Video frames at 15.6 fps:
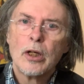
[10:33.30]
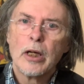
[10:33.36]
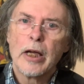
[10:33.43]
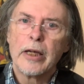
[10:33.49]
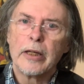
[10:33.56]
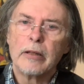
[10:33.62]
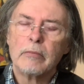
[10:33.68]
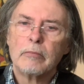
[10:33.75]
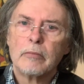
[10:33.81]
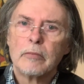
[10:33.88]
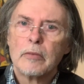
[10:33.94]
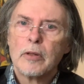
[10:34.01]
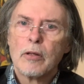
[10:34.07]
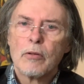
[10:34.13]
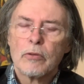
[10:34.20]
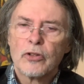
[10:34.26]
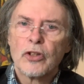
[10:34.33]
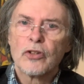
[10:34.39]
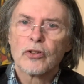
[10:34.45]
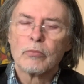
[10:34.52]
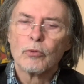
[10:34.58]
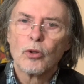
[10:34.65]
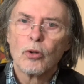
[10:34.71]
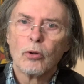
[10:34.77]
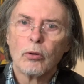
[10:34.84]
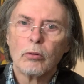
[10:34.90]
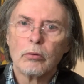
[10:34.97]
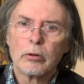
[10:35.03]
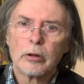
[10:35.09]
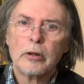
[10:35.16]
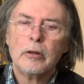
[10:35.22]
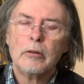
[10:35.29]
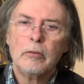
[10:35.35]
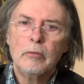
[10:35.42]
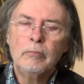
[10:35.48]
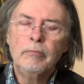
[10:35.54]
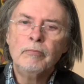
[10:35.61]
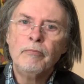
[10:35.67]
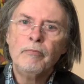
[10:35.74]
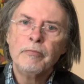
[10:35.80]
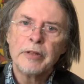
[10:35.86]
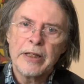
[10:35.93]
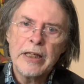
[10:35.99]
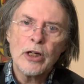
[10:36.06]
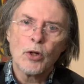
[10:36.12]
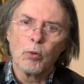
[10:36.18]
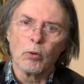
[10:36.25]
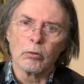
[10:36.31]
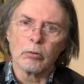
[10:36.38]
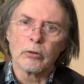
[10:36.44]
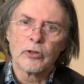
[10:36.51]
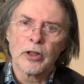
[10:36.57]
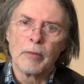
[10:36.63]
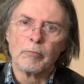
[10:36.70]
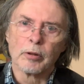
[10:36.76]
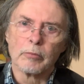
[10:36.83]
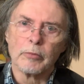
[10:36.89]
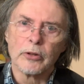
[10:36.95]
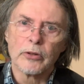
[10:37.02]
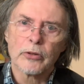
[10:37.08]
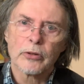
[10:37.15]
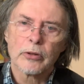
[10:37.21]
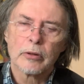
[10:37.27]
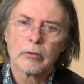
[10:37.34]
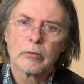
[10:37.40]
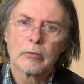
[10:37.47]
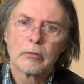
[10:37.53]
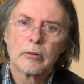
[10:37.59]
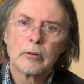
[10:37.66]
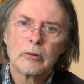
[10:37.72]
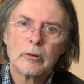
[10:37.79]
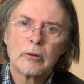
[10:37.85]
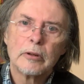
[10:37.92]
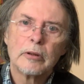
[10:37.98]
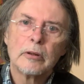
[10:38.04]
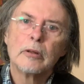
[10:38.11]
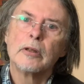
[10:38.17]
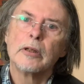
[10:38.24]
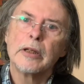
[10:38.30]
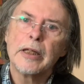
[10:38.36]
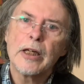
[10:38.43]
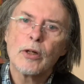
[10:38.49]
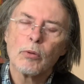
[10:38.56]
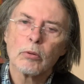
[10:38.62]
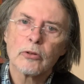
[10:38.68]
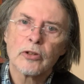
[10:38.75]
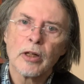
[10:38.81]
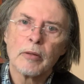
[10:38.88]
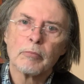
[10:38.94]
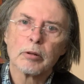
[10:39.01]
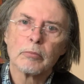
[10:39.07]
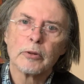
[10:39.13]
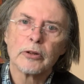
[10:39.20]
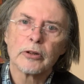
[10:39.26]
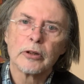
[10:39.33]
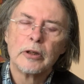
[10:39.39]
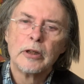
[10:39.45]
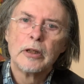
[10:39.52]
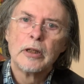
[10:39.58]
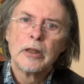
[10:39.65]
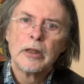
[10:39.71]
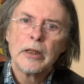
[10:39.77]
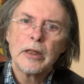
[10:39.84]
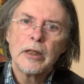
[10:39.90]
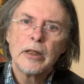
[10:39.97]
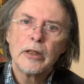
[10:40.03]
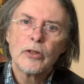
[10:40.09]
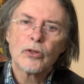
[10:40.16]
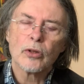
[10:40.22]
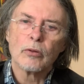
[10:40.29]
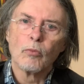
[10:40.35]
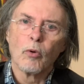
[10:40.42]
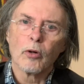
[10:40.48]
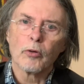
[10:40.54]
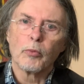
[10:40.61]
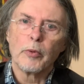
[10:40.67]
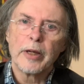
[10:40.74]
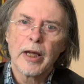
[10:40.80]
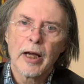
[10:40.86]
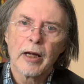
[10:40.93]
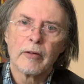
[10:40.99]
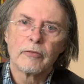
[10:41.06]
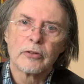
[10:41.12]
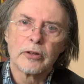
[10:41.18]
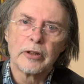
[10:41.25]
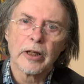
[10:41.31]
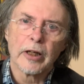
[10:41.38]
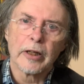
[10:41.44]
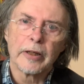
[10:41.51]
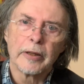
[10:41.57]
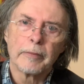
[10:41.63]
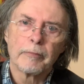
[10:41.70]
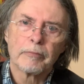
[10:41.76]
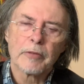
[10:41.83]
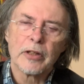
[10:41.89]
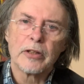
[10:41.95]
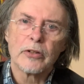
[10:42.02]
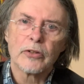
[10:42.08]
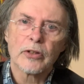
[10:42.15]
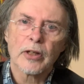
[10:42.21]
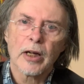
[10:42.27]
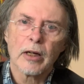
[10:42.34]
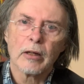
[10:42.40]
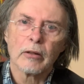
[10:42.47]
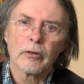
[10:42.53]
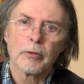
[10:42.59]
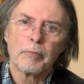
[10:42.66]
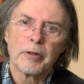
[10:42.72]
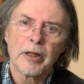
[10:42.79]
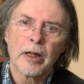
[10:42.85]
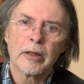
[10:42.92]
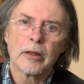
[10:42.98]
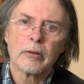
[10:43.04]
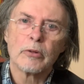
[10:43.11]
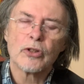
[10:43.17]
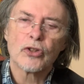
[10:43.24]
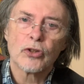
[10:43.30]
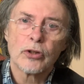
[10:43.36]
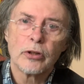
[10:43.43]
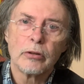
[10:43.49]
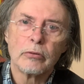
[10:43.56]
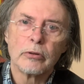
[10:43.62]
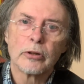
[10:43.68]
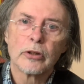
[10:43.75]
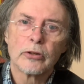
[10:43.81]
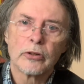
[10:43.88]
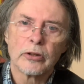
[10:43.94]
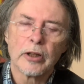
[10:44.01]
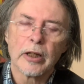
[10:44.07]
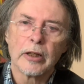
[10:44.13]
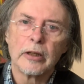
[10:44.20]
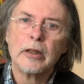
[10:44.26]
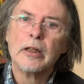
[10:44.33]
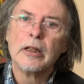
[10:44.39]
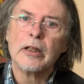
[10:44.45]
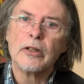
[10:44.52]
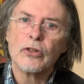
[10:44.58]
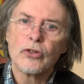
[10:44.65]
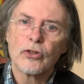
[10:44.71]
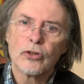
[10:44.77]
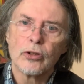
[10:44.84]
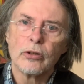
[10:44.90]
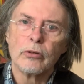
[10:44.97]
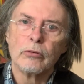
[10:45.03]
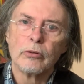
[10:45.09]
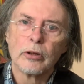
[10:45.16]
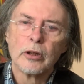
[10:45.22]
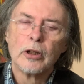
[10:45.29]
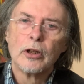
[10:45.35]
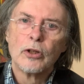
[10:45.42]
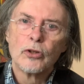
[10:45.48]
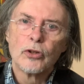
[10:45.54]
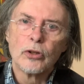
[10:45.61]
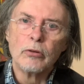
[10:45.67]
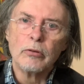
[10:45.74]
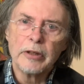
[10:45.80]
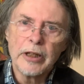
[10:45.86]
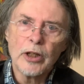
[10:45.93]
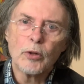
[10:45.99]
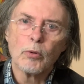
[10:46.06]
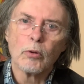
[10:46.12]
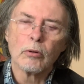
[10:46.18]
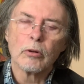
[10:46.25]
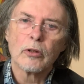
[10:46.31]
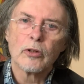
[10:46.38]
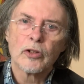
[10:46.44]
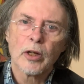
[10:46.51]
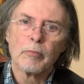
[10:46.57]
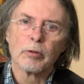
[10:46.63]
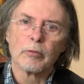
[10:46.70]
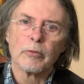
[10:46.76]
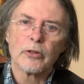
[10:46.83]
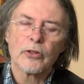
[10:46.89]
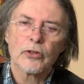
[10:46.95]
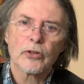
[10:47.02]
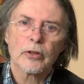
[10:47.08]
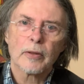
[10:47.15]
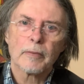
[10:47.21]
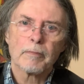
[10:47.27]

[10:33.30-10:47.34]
a system called equal temperament. Equal temperament is what we have today. It is how the piano is tuned today. It is tuned to equal temperaments.